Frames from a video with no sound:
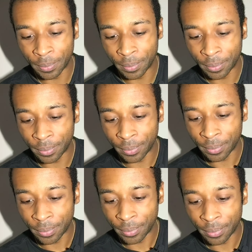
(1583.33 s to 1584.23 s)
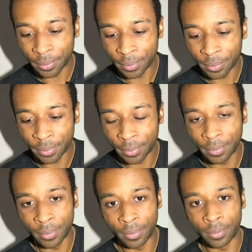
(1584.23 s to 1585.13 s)

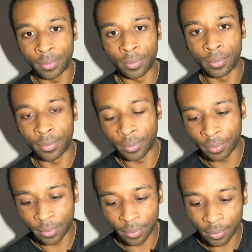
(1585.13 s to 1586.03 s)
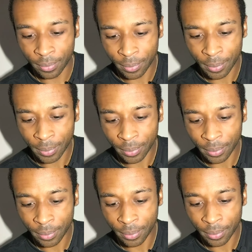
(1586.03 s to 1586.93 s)

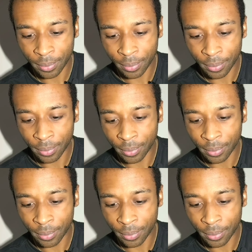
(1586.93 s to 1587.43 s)
[no speech]